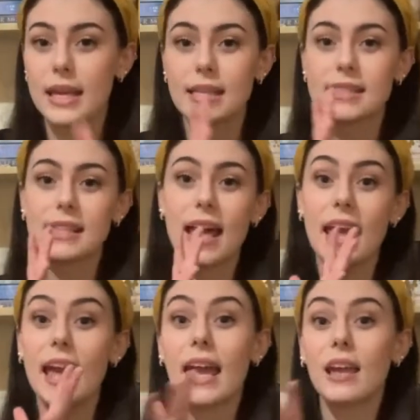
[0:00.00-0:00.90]
It's
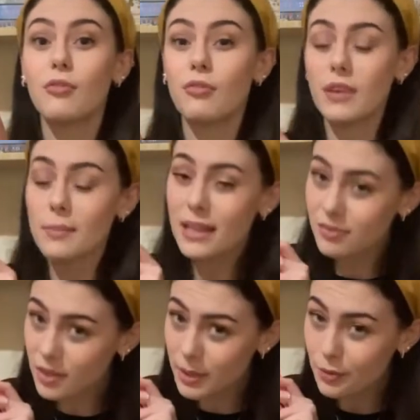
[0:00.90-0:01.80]
a
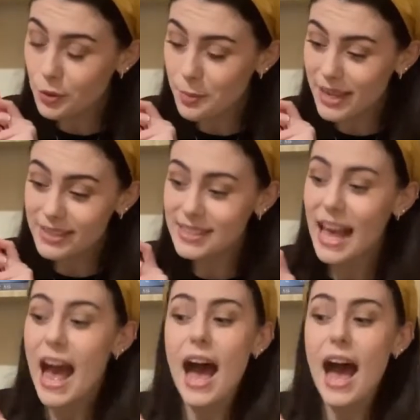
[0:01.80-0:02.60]
female-female romance.